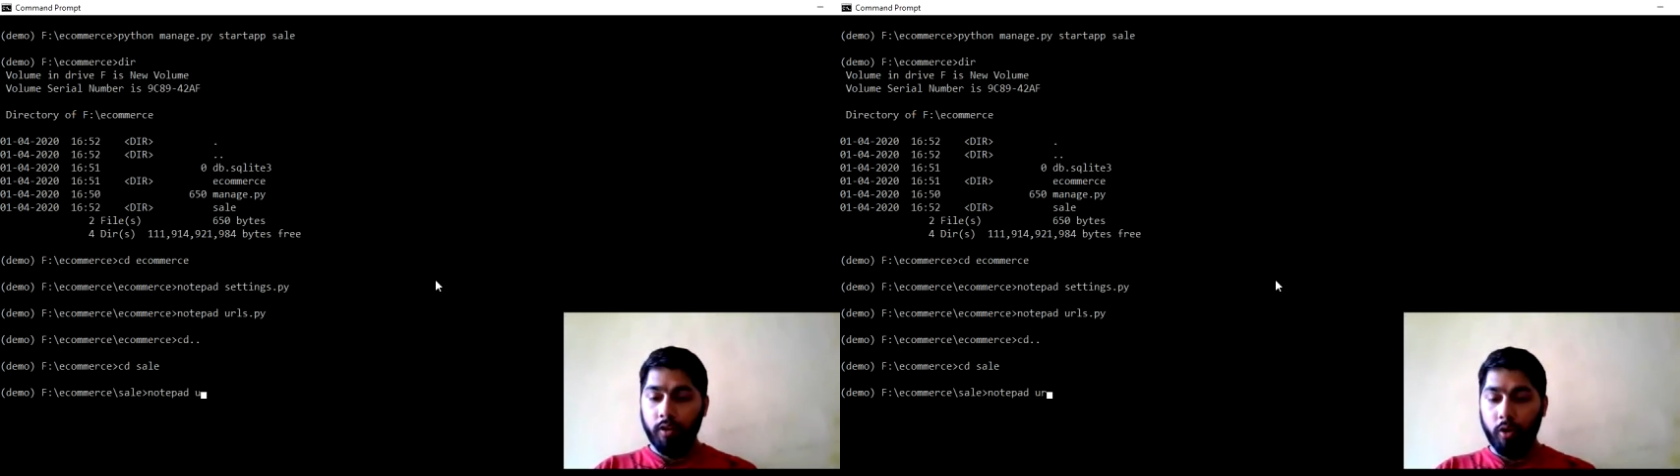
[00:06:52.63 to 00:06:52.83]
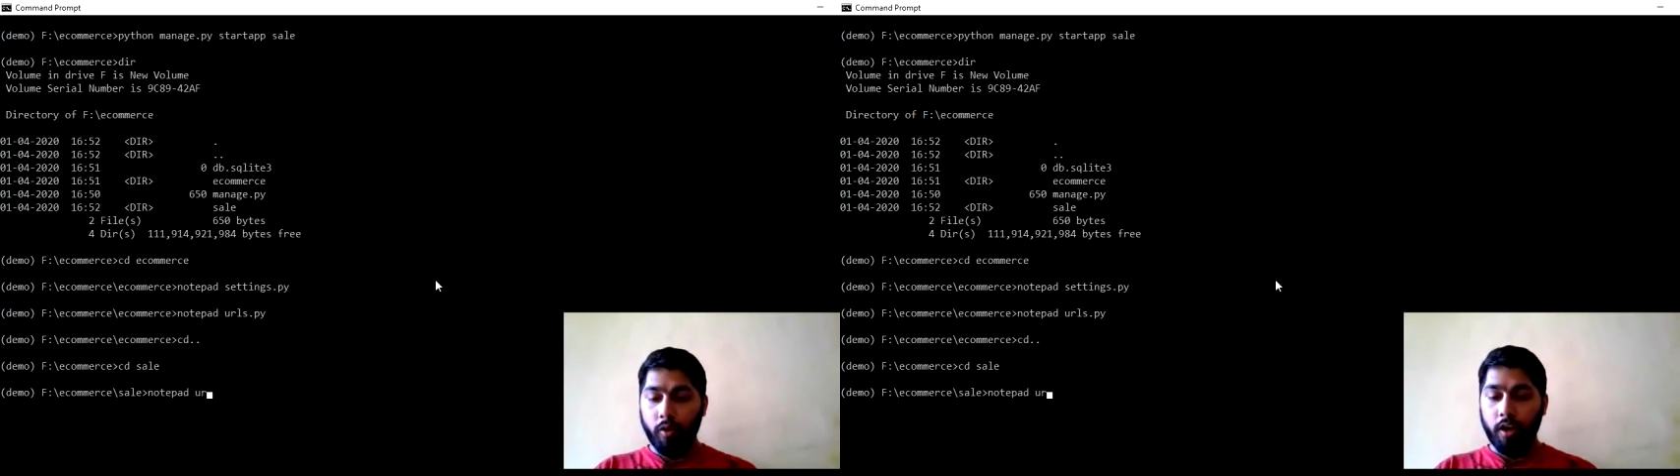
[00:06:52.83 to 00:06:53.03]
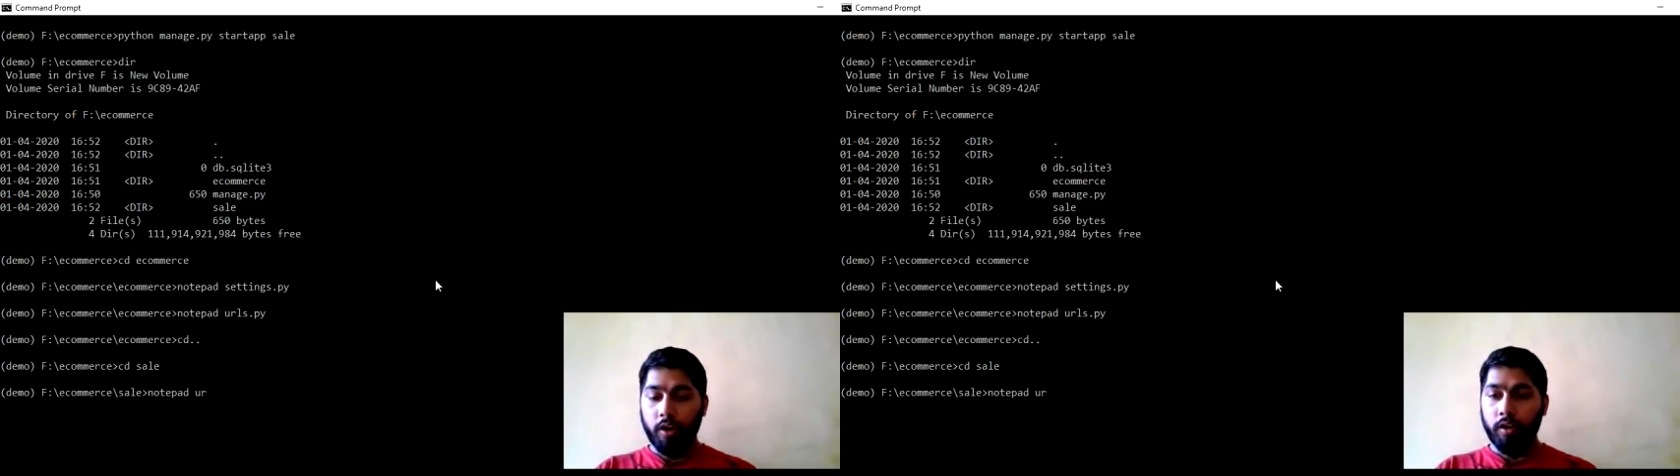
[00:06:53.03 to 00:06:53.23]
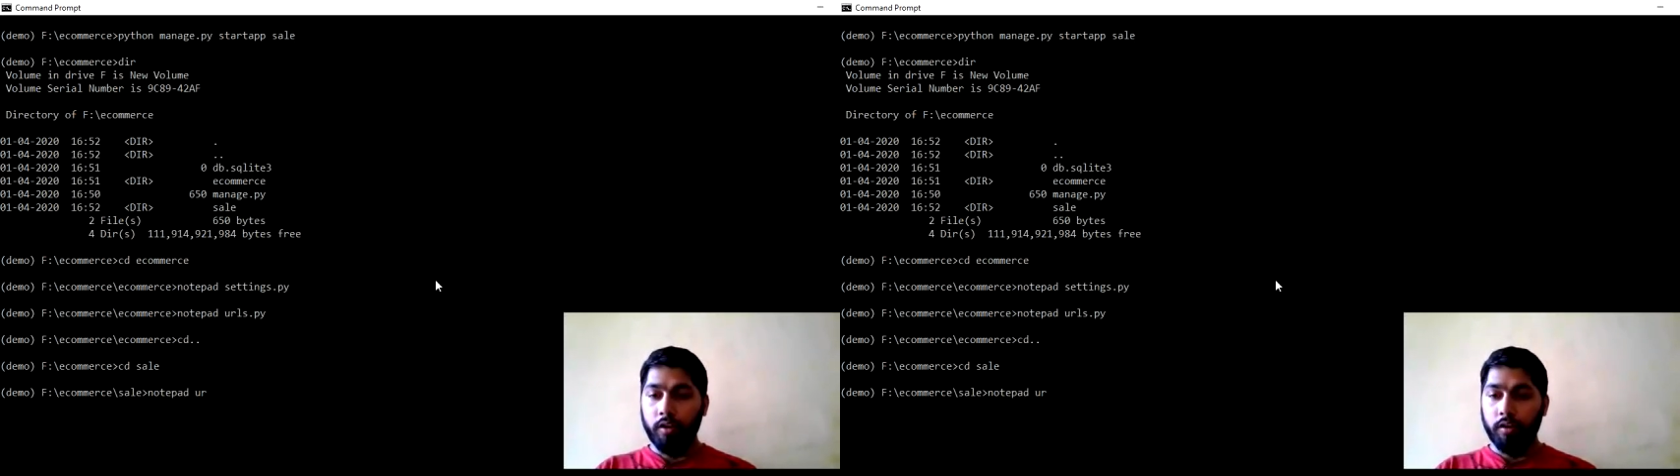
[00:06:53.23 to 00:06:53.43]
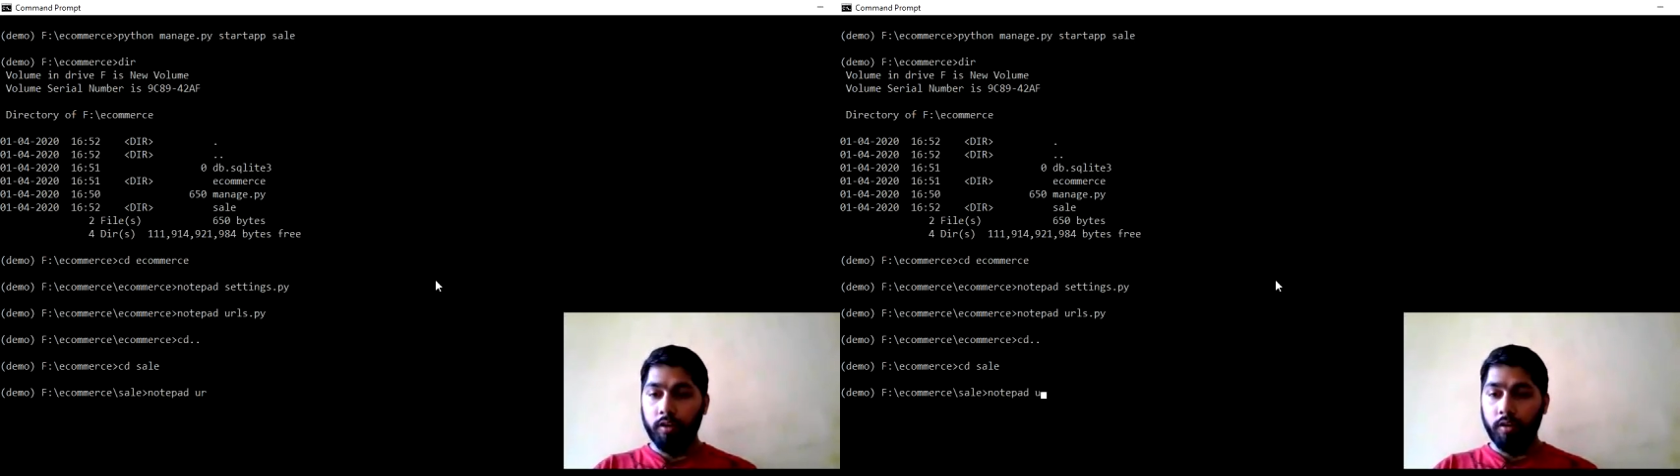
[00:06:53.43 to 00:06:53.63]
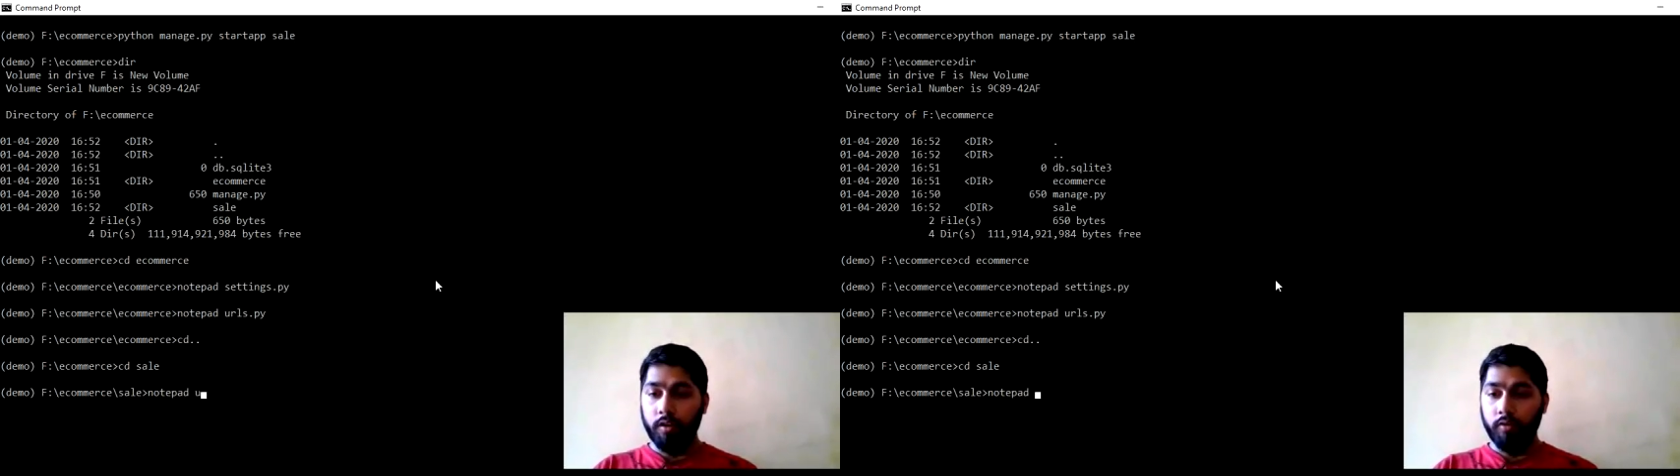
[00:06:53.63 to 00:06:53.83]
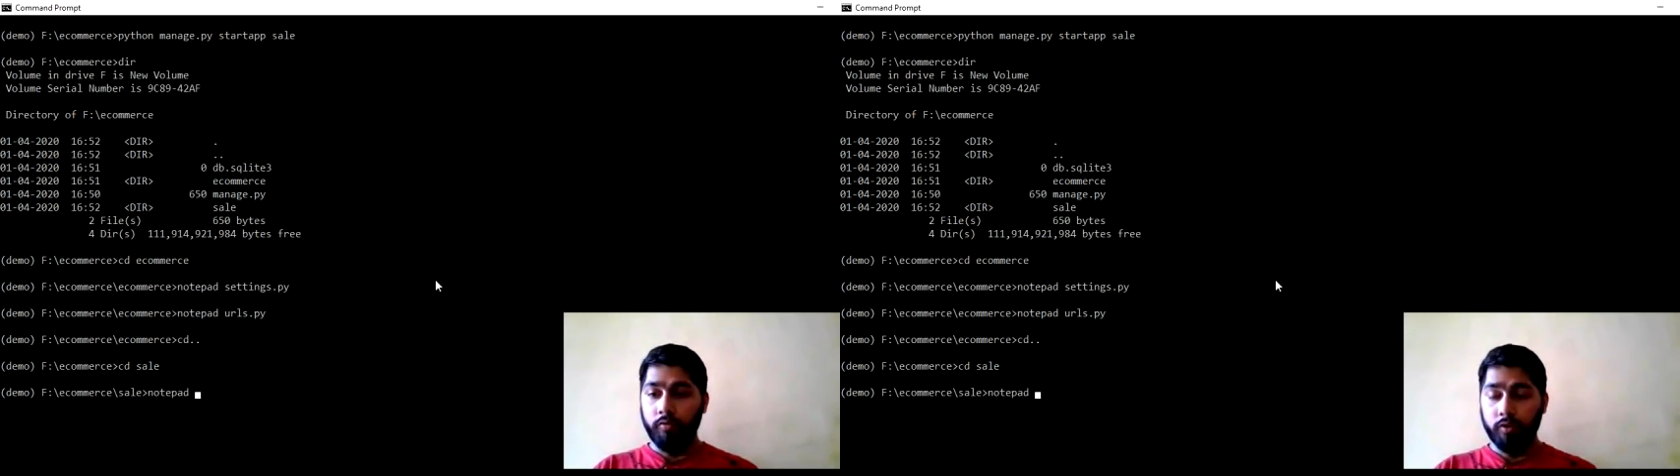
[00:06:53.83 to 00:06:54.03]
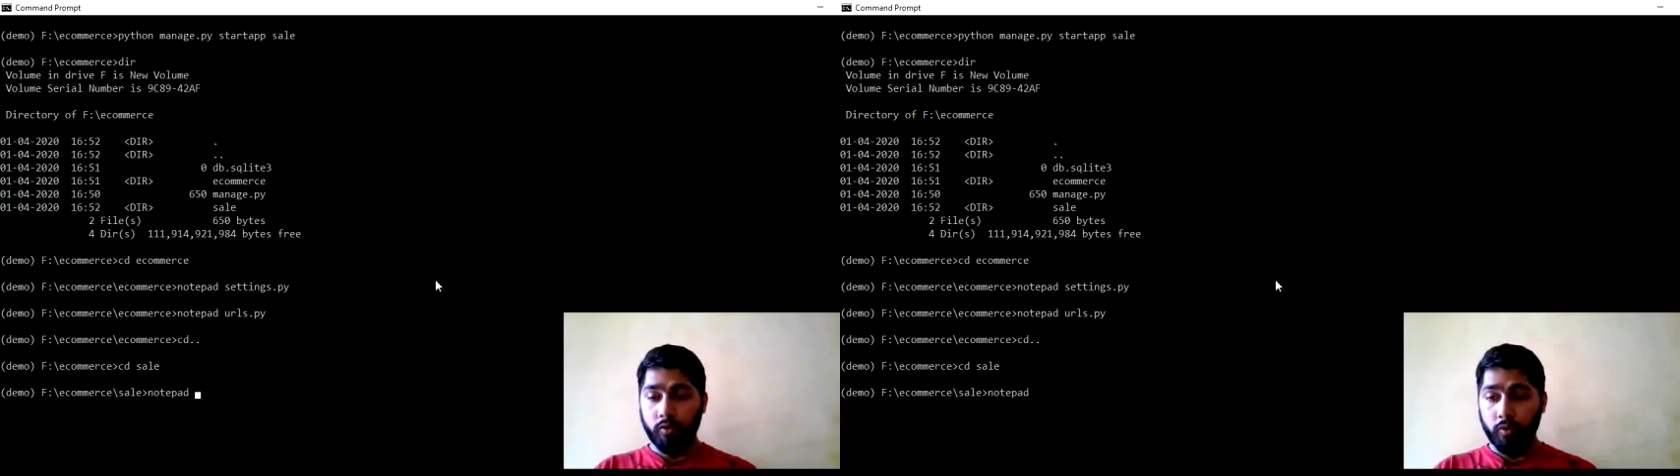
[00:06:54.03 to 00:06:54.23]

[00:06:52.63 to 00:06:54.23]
URL, first